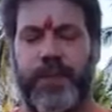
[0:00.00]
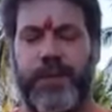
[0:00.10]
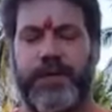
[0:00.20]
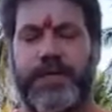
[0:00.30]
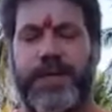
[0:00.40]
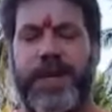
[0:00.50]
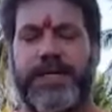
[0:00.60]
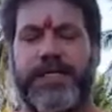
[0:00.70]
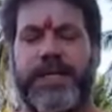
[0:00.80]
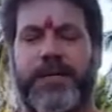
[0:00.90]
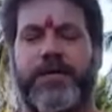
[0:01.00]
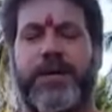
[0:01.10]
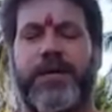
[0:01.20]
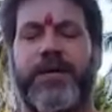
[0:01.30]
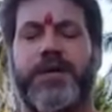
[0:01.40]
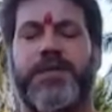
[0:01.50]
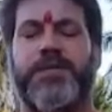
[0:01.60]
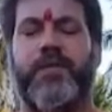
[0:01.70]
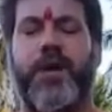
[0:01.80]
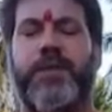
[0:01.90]
Relaxing your fingers
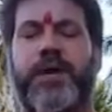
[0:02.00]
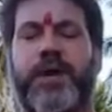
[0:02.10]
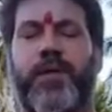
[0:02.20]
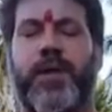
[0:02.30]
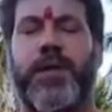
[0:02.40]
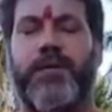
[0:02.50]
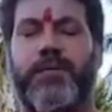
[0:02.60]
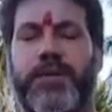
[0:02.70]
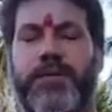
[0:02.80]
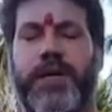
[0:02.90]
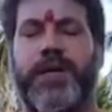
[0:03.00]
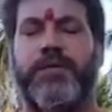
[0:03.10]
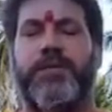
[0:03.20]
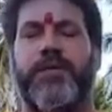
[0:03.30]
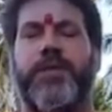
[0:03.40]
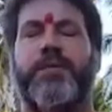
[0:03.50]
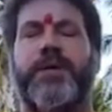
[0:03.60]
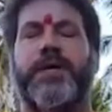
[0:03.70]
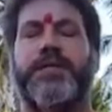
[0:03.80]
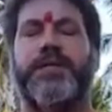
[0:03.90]
one by one from the tip to the
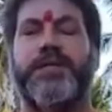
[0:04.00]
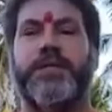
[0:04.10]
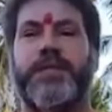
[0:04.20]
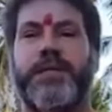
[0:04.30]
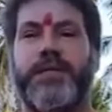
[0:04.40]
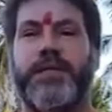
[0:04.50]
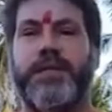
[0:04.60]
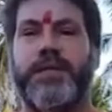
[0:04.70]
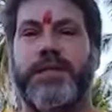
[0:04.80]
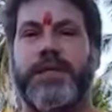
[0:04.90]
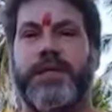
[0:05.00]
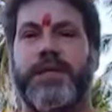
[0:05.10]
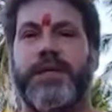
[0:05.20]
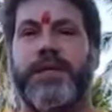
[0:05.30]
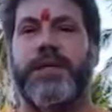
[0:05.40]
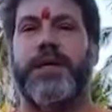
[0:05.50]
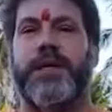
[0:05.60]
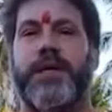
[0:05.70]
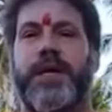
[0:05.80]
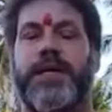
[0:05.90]
base.
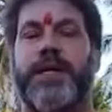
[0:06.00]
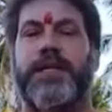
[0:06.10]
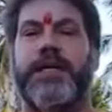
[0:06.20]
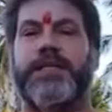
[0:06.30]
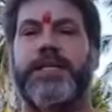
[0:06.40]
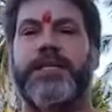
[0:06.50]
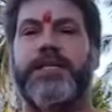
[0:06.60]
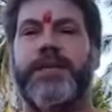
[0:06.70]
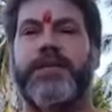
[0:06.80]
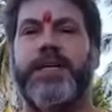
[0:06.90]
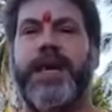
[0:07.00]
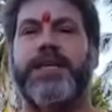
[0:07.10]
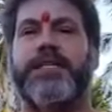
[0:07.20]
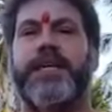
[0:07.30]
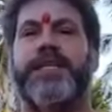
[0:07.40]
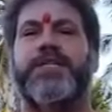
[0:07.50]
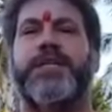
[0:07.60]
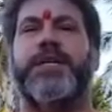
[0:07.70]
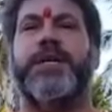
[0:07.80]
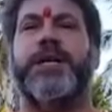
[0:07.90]
Letting that sense of relaxation
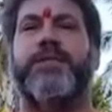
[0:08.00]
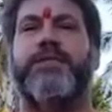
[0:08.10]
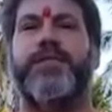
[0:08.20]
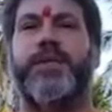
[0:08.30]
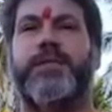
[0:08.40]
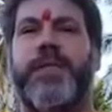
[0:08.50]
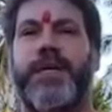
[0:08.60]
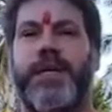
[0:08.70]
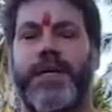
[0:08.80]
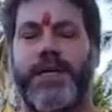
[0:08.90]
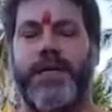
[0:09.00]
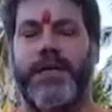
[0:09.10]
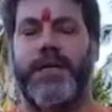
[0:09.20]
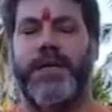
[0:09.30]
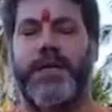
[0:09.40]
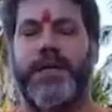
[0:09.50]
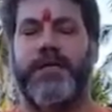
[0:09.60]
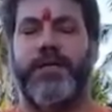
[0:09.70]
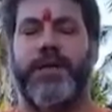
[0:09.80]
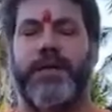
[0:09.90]
come from the
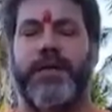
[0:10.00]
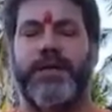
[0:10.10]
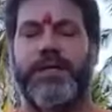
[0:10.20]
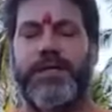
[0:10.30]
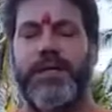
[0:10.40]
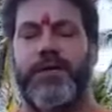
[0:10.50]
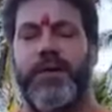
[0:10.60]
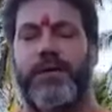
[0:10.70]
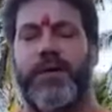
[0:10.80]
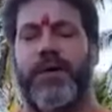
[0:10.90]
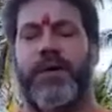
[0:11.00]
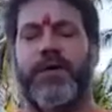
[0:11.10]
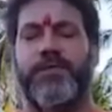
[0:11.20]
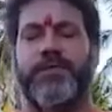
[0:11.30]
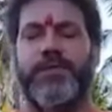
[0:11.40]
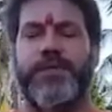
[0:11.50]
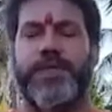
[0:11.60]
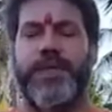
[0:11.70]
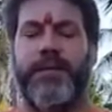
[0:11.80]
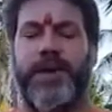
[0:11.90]
fingers into the palms
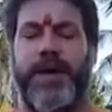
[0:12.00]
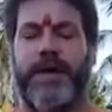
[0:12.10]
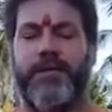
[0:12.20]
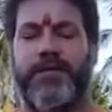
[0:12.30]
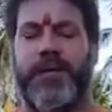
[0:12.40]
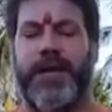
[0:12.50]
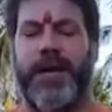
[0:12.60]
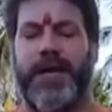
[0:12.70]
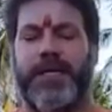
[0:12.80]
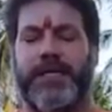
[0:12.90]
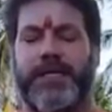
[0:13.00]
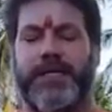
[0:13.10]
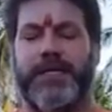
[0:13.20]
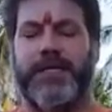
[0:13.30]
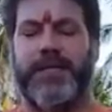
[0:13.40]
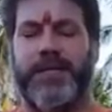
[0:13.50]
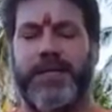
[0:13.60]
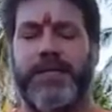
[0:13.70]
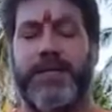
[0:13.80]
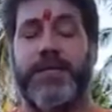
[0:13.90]
and the back of the hands,
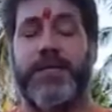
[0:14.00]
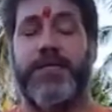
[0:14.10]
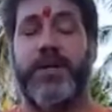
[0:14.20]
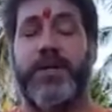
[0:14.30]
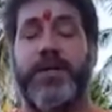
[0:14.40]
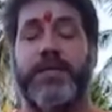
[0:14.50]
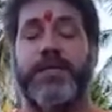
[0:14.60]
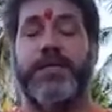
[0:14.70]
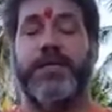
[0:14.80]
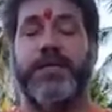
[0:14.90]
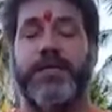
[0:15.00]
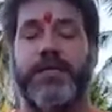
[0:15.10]
the wrist joints,